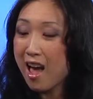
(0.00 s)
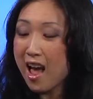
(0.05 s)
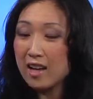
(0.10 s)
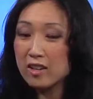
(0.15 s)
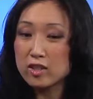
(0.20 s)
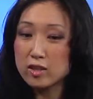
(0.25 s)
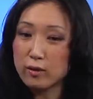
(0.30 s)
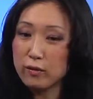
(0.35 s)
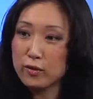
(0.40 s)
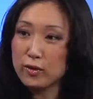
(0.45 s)

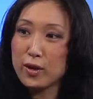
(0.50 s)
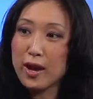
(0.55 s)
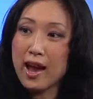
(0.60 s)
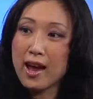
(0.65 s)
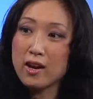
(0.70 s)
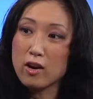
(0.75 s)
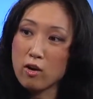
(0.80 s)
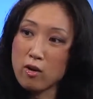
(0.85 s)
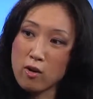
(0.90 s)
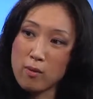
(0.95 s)
And so if you
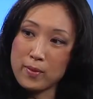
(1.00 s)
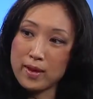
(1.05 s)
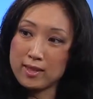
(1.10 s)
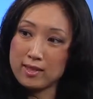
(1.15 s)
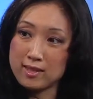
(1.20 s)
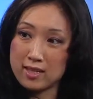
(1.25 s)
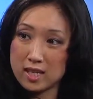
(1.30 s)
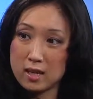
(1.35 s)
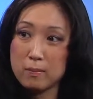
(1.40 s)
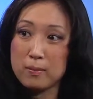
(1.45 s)
had a home
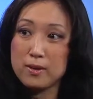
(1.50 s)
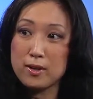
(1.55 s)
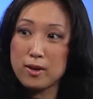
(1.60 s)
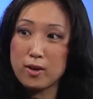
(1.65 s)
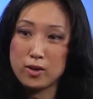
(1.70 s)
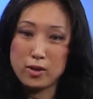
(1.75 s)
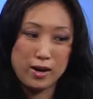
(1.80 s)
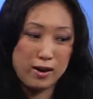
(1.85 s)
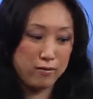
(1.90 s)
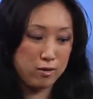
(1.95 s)
that's
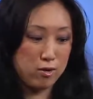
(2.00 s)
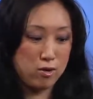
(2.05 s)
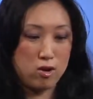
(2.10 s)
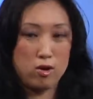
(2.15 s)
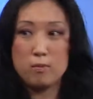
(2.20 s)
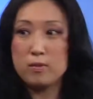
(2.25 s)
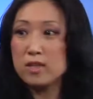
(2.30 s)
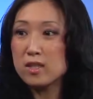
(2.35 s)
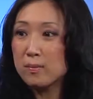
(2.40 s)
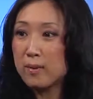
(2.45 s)
CPO, you have the
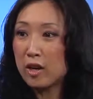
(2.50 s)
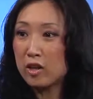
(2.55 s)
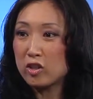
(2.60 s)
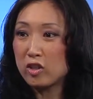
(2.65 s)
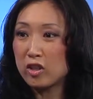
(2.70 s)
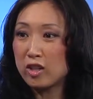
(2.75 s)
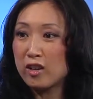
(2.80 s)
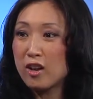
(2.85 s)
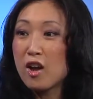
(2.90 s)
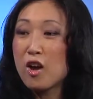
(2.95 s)
home
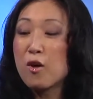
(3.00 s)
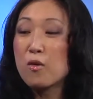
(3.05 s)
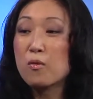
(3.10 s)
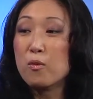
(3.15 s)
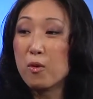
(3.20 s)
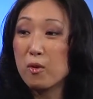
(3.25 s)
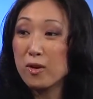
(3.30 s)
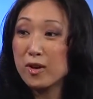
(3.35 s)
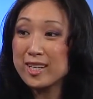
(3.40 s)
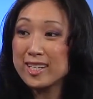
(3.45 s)
inspection,
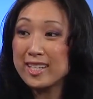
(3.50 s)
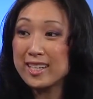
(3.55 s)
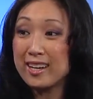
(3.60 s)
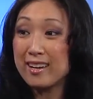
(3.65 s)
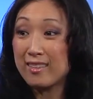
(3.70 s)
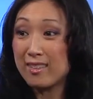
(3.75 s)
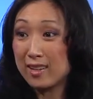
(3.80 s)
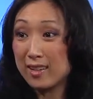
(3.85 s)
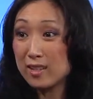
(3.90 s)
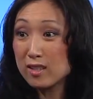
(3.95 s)
warranty,
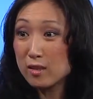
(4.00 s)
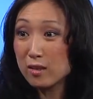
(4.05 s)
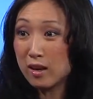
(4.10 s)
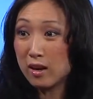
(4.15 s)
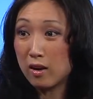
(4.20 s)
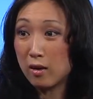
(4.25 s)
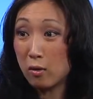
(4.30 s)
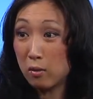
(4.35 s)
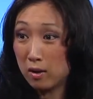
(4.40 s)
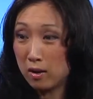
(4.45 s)
and
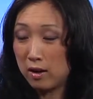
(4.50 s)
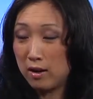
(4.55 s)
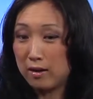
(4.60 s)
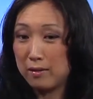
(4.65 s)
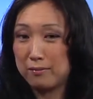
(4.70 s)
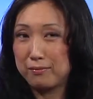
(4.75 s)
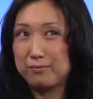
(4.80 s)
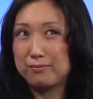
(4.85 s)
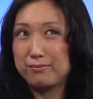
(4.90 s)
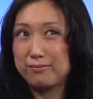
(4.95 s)

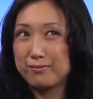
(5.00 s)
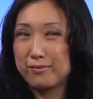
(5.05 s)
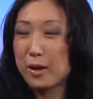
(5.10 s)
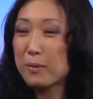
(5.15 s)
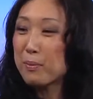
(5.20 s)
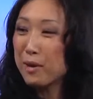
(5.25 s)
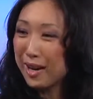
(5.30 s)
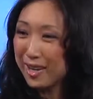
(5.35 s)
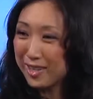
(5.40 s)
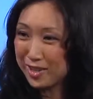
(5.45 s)
the
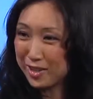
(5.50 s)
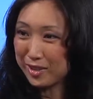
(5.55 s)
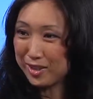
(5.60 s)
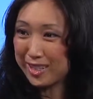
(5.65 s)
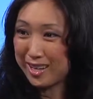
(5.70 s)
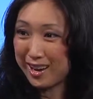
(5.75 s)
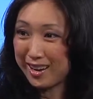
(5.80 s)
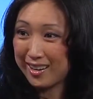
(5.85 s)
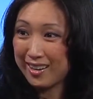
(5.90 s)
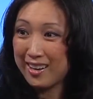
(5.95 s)
appraisal
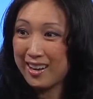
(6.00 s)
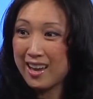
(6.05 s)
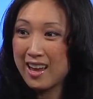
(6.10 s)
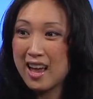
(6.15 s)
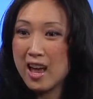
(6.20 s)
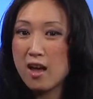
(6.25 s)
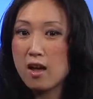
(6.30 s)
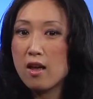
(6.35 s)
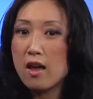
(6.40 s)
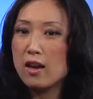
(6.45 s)
done,
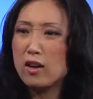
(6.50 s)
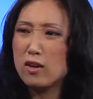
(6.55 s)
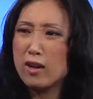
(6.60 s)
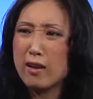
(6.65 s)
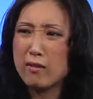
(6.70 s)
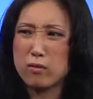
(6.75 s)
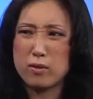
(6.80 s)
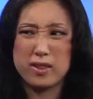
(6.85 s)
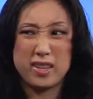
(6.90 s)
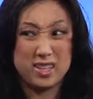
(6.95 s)
right, and you
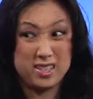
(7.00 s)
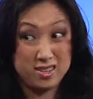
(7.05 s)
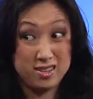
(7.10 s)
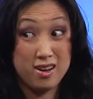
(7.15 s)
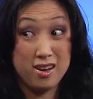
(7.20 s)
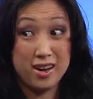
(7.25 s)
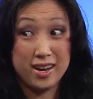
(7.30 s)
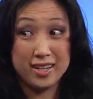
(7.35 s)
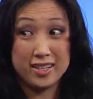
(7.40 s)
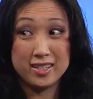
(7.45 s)
have one that's
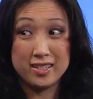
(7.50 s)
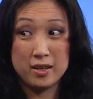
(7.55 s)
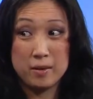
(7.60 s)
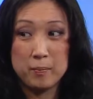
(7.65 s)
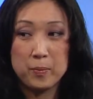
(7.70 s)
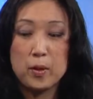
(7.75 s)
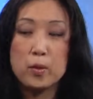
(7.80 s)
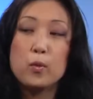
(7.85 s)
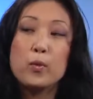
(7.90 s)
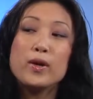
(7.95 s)
not.
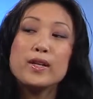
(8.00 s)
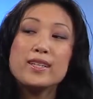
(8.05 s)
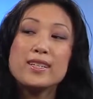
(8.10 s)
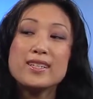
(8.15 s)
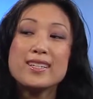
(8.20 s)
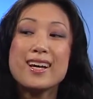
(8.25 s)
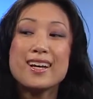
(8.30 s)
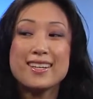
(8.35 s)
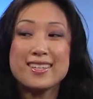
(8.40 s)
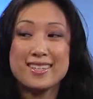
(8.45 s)
What
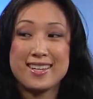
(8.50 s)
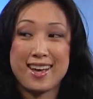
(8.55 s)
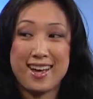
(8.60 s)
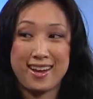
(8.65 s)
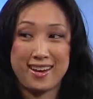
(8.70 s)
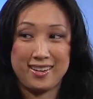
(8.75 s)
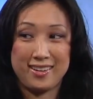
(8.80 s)
does that say?